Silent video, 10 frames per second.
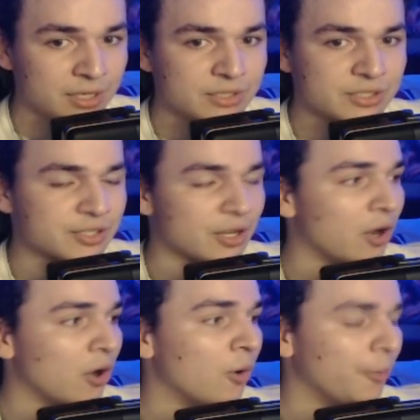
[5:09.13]

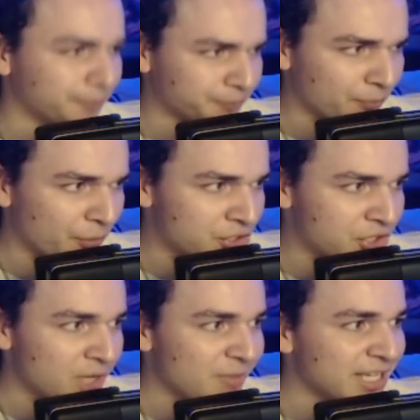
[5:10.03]
So The
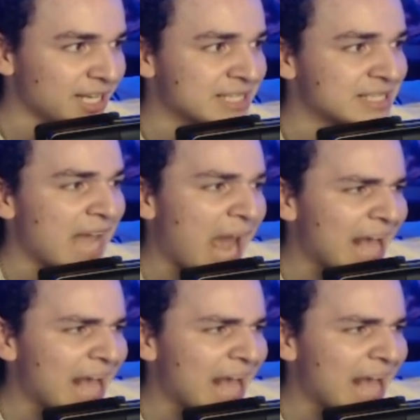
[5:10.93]
Journey Begins